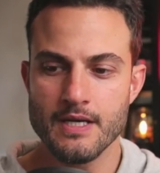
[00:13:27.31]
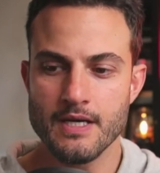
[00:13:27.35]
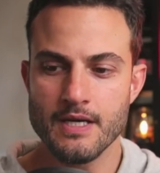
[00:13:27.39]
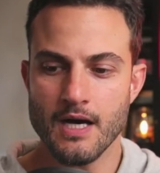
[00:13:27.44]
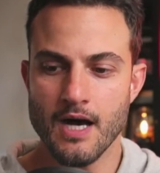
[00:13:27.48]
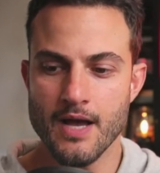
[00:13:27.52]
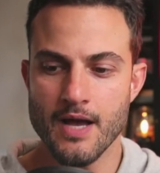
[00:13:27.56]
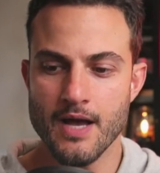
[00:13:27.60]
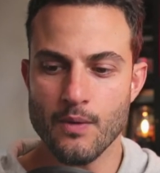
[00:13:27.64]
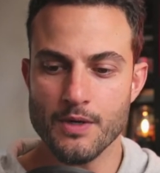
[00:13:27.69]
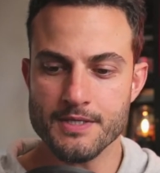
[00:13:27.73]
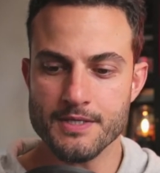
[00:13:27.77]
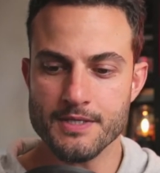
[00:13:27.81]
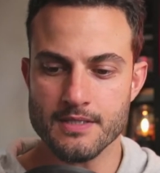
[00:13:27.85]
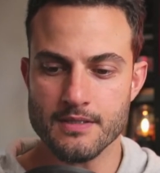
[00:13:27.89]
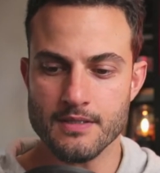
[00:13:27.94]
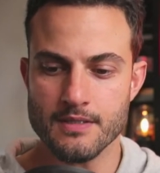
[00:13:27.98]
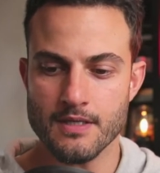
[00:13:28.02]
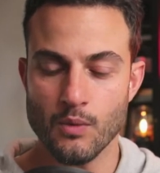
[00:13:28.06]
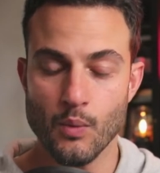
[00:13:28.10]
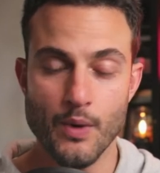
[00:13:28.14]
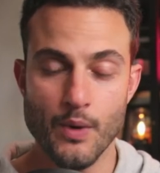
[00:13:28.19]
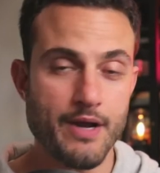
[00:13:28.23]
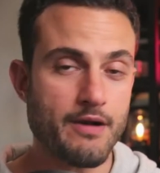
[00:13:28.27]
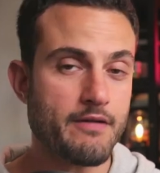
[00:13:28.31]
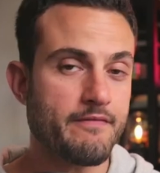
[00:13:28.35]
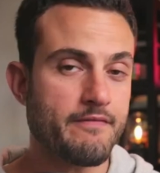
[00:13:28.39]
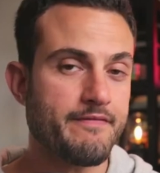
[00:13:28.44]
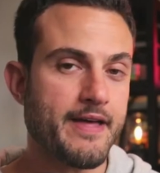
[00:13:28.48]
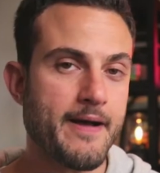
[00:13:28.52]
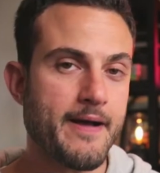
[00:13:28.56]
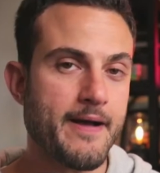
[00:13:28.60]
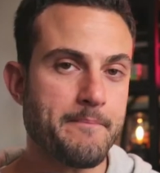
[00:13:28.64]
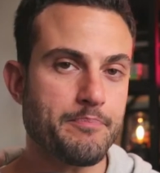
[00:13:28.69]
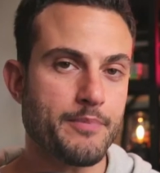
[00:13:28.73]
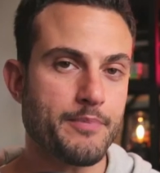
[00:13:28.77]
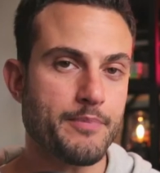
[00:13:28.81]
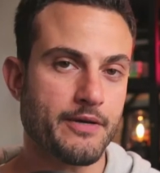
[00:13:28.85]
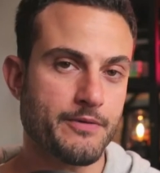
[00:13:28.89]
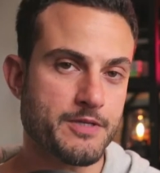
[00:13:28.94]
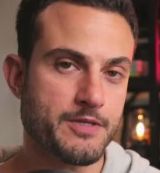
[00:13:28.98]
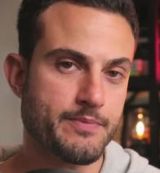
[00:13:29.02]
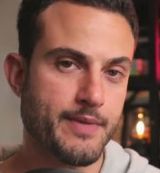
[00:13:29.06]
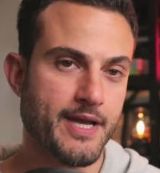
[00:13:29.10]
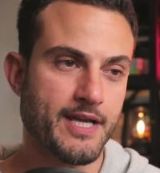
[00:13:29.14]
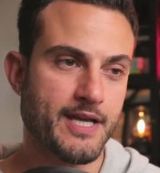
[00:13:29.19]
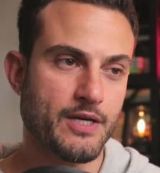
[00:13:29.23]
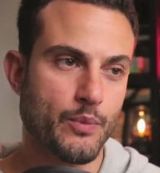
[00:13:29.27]
I wasn't aware of that, but I
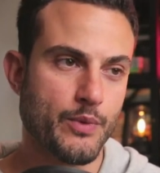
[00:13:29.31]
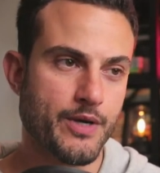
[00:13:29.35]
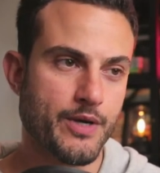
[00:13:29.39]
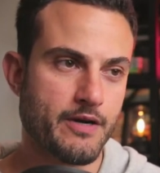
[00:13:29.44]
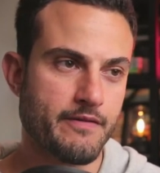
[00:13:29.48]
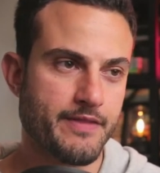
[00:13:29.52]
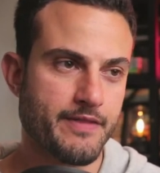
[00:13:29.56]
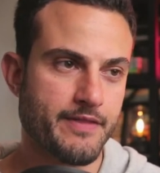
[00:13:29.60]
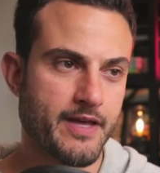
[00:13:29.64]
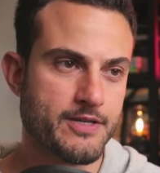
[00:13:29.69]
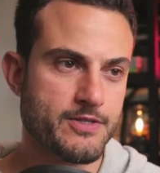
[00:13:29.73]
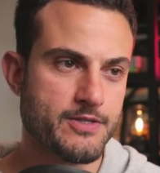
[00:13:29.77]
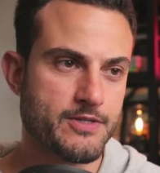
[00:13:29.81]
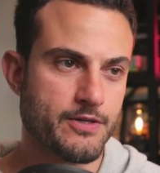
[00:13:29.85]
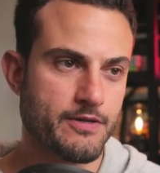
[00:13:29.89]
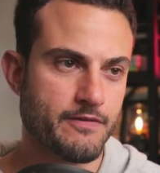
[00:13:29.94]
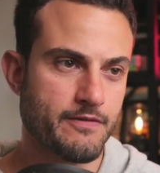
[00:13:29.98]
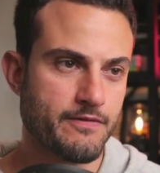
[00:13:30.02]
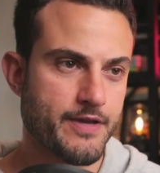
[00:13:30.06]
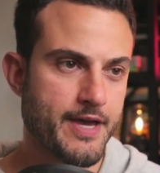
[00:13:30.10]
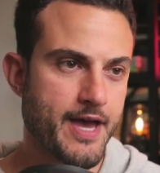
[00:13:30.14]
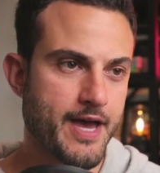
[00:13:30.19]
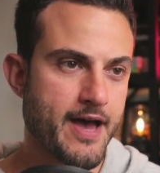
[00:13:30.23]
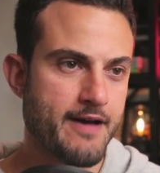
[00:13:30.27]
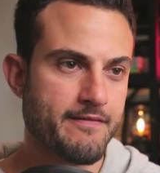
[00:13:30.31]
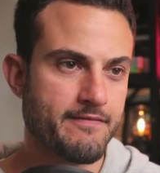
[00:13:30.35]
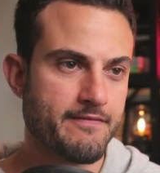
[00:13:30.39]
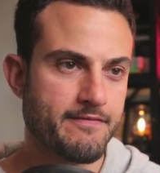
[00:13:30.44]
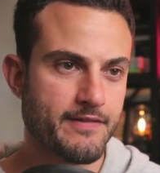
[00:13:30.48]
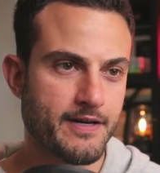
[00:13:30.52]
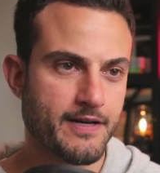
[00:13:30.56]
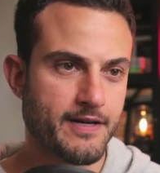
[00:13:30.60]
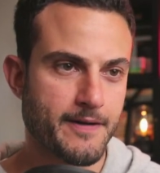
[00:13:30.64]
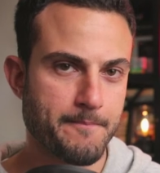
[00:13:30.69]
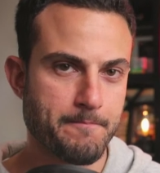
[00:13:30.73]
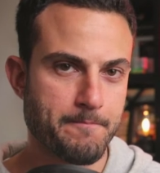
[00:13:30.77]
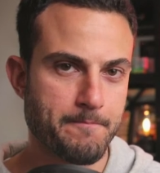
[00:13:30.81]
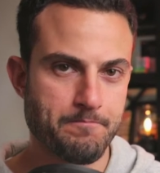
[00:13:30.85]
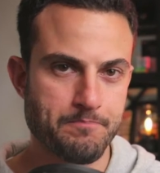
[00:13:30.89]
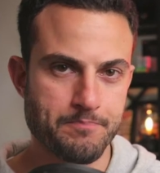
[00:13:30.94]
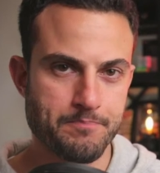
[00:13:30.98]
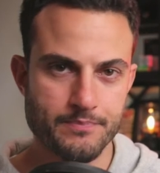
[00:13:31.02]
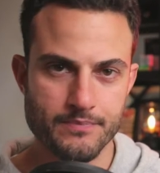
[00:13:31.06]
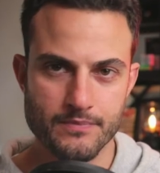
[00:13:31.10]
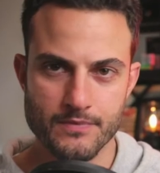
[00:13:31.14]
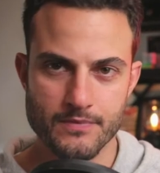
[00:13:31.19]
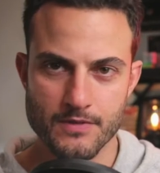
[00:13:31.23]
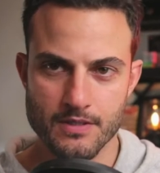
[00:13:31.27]
was made aware of that. So if you have, um,
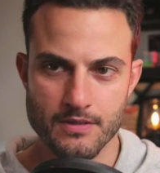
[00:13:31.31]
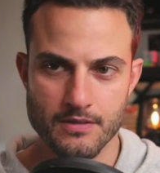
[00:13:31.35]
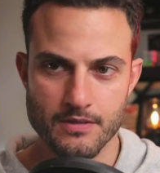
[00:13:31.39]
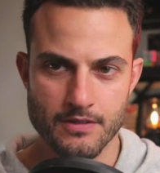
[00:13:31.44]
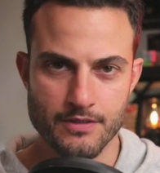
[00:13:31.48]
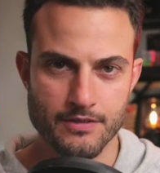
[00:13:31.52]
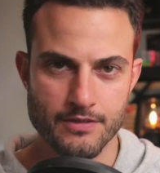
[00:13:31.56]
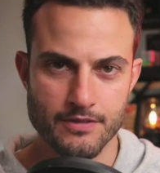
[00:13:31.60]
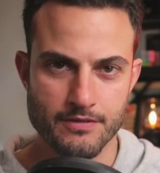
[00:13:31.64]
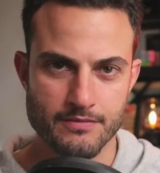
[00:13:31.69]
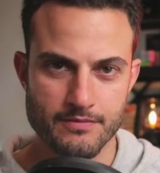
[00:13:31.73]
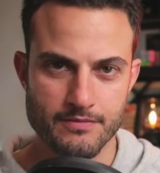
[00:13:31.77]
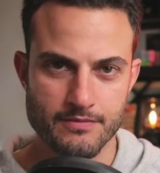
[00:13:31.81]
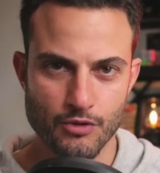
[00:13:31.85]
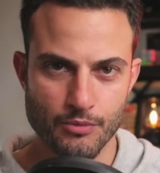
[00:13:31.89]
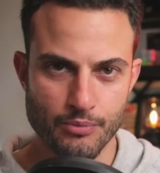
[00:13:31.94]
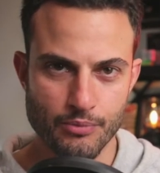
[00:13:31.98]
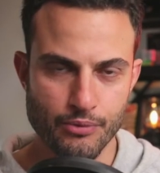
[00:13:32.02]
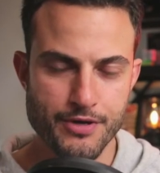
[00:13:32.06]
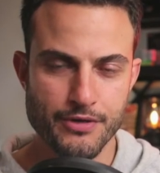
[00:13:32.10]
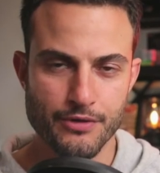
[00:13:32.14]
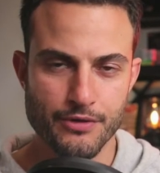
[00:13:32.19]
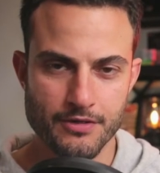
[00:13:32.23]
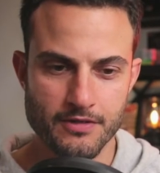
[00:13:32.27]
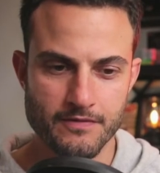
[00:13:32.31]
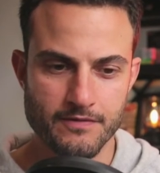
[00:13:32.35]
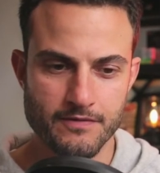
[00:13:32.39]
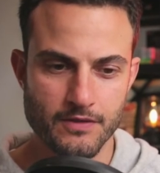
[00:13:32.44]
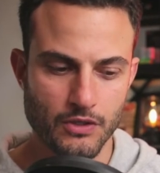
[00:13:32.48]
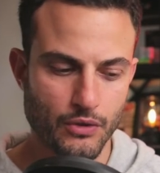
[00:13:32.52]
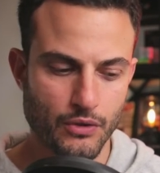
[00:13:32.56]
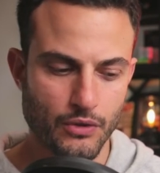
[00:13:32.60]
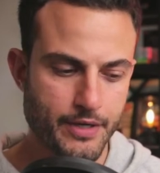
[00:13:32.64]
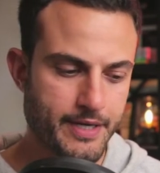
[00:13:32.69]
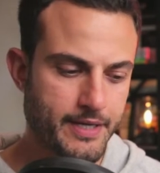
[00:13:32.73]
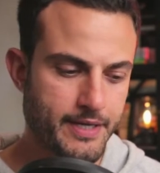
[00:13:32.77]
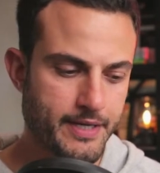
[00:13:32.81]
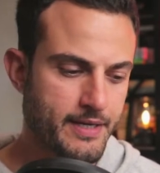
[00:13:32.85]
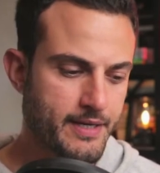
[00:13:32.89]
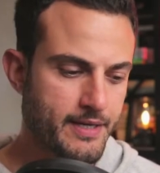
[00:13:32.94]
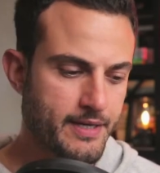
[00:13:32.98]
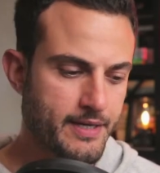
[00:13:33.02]
you know, pre-ordered a Valoi